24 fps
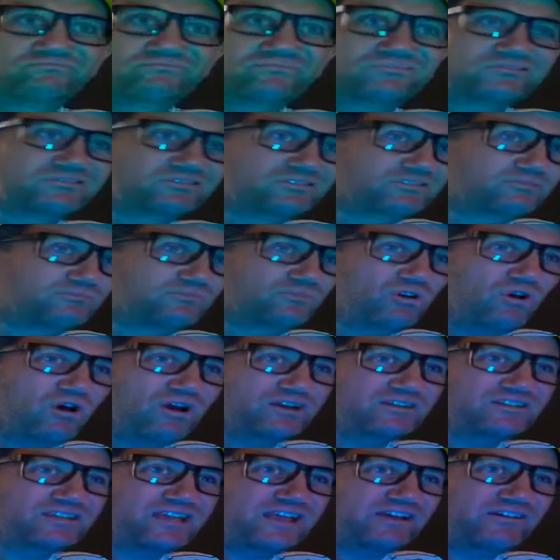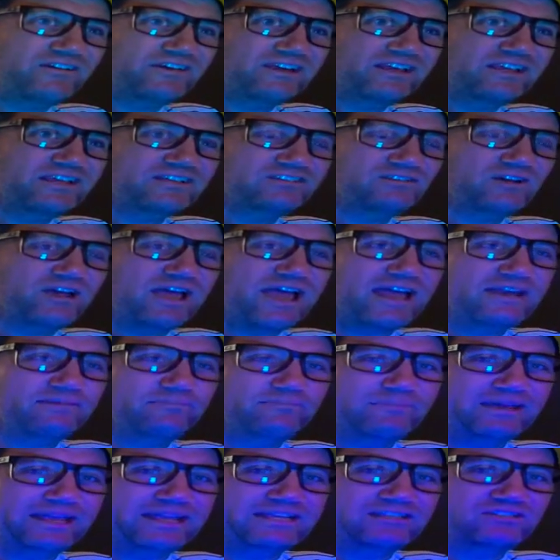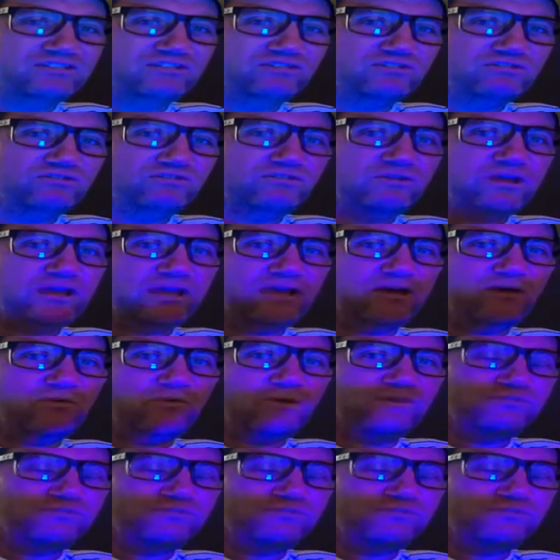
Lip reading: some nice areas I hadn't been to. I went